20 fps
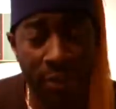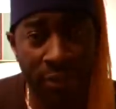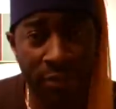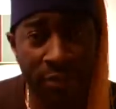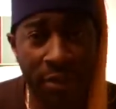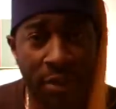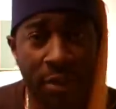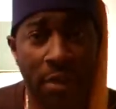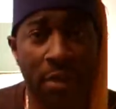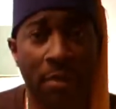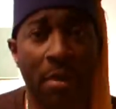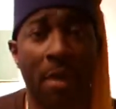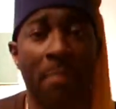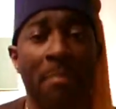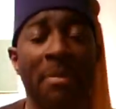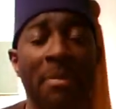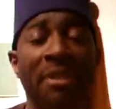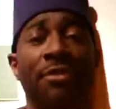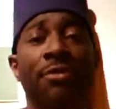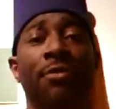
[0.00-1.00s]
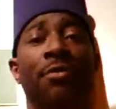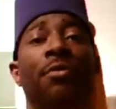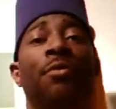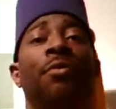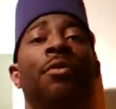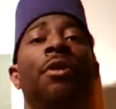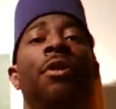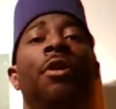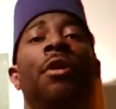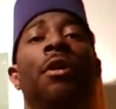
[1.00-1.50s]
is a
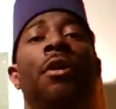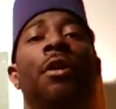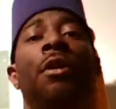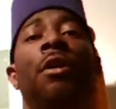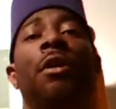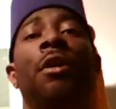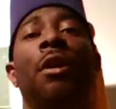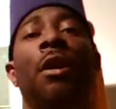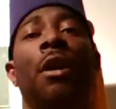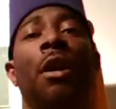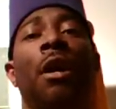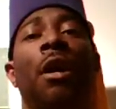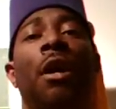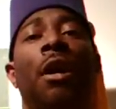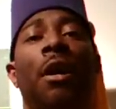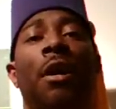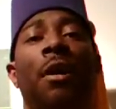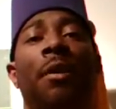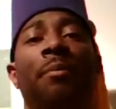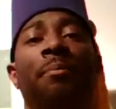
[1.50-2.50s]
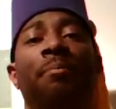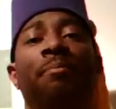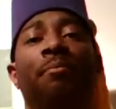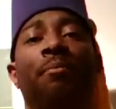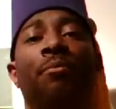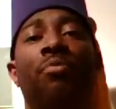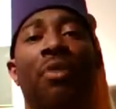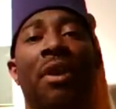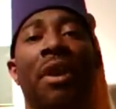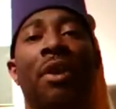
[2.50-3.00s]
mental
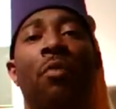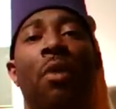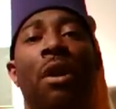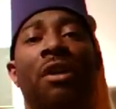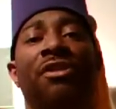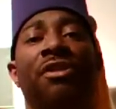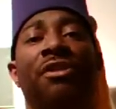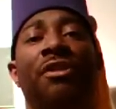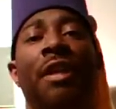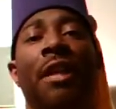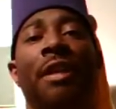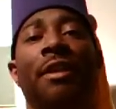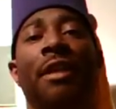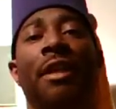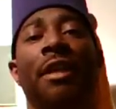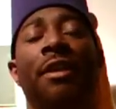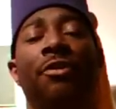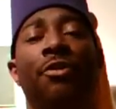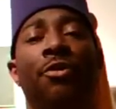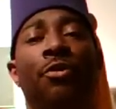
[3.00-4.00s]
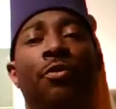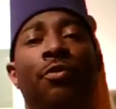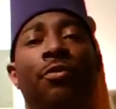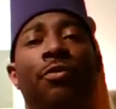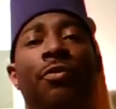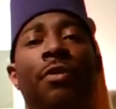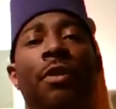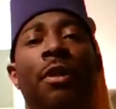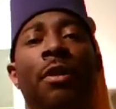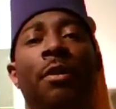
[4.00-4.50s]
brainwashing technique
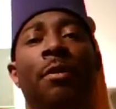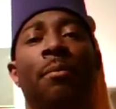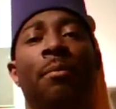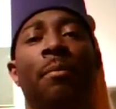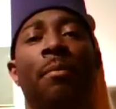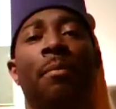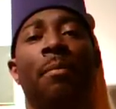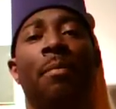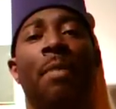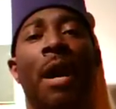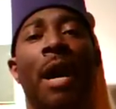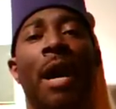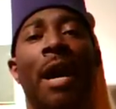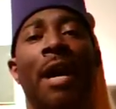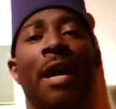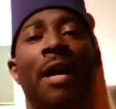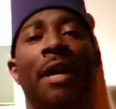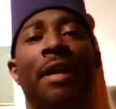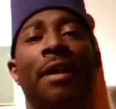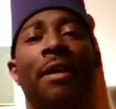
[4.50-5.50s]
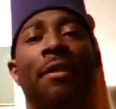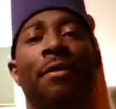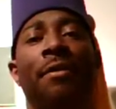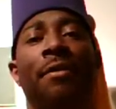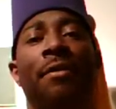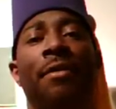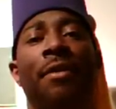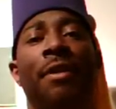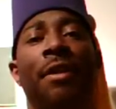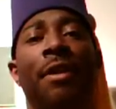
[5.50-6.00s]
used by
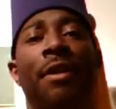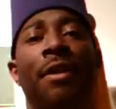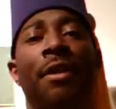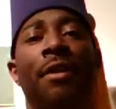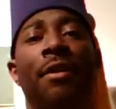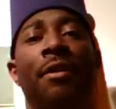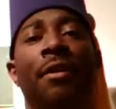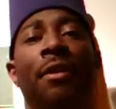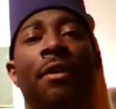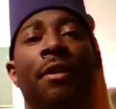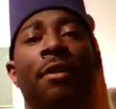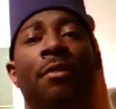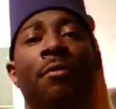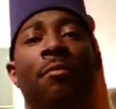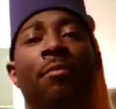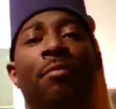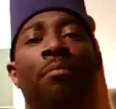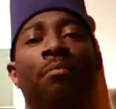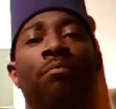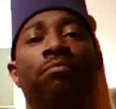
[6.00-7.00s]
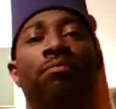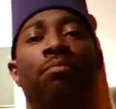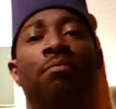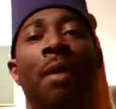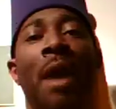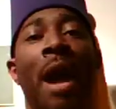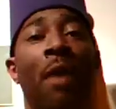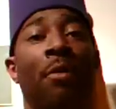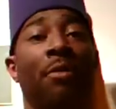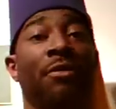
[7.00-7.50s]
the
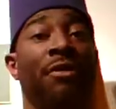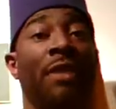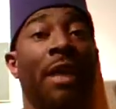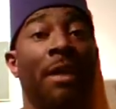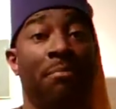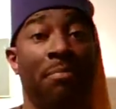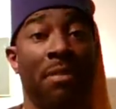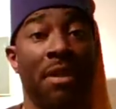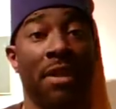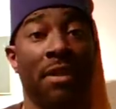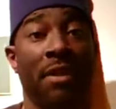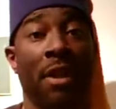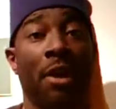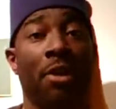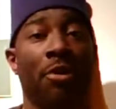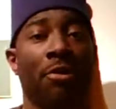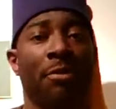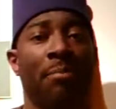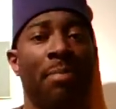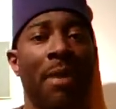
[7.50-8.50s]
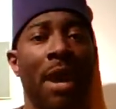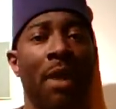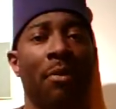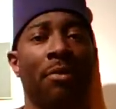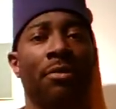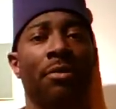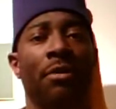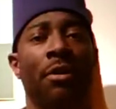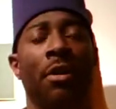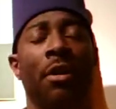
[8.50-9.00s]
powers that be that are in
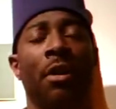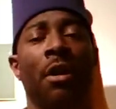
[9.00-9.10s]
power.